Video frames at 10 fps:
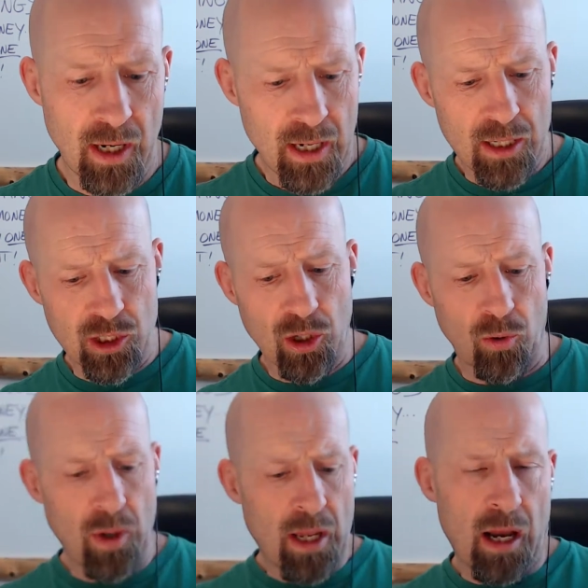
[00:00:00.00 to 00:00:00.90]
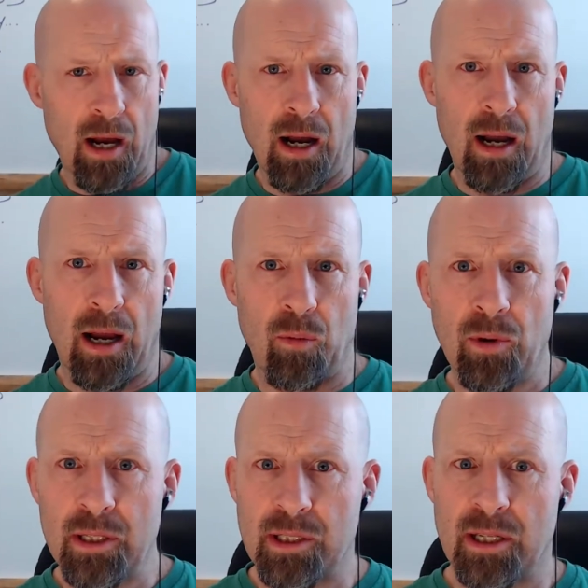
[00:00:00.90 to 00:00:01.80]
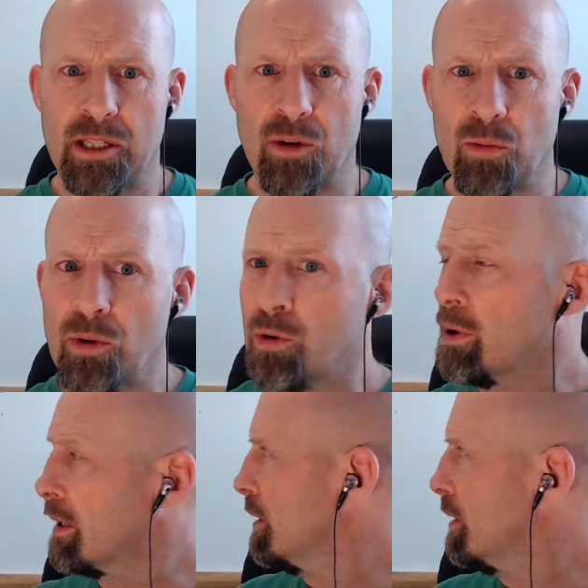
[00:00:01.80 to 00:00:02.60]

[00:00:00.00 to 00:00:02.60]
So, I want to talk to you real quick.